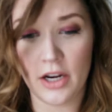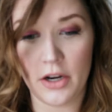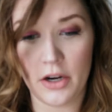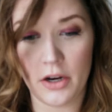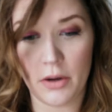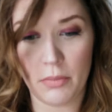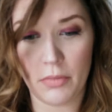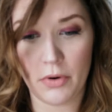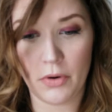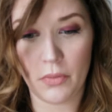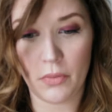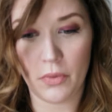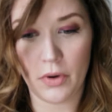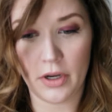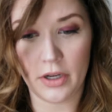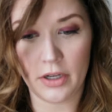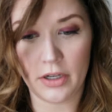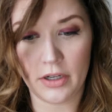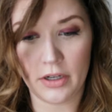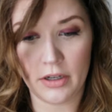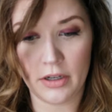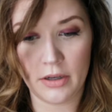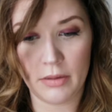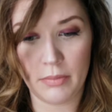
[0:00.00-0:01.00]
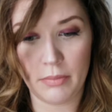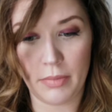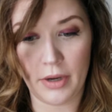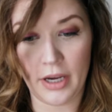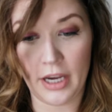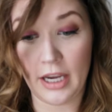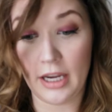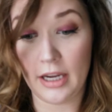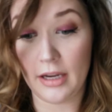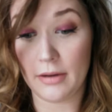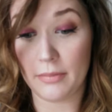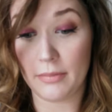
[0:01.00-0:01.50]
#1
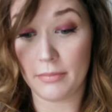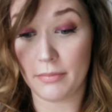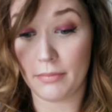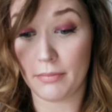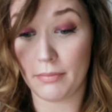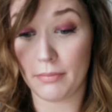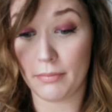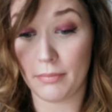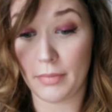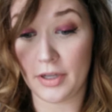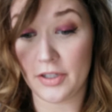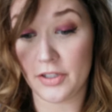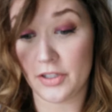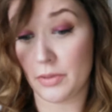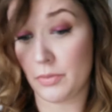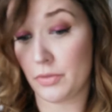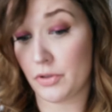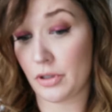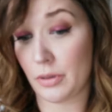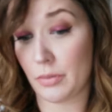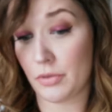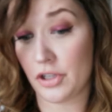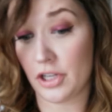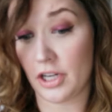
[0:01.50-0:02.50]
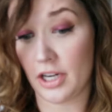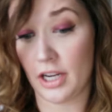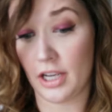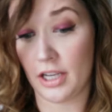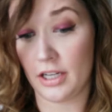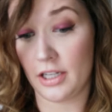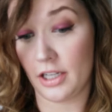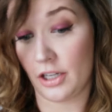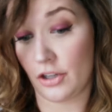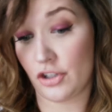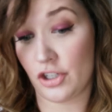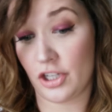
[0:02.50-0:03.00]
by my subscription
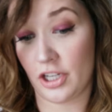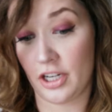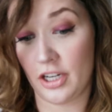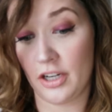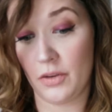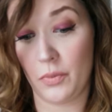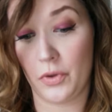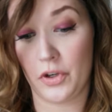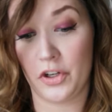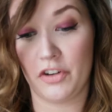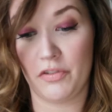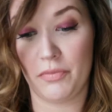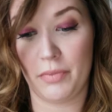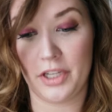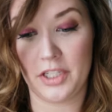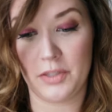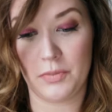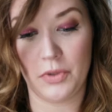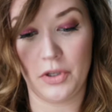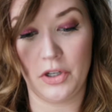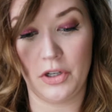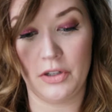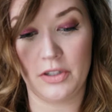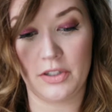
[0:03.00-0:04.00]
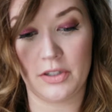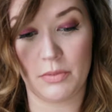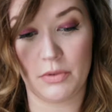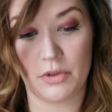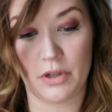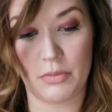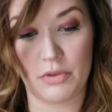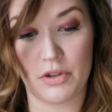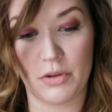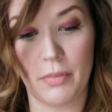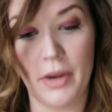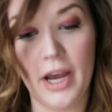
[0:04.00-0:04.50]
addiction, winner of Best Beauty
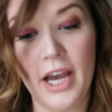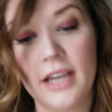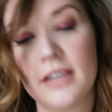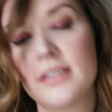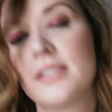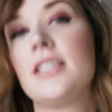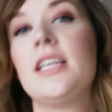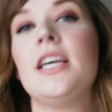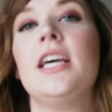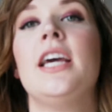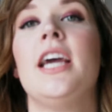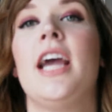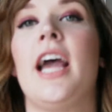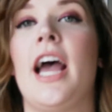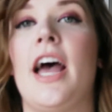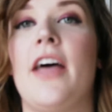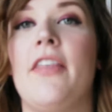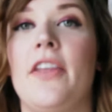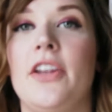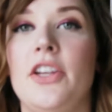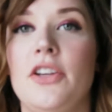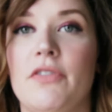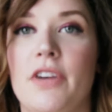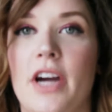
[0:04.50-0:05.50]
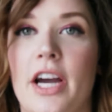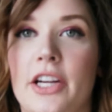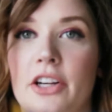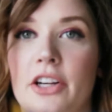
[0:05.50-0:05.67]
subscription box. And then you've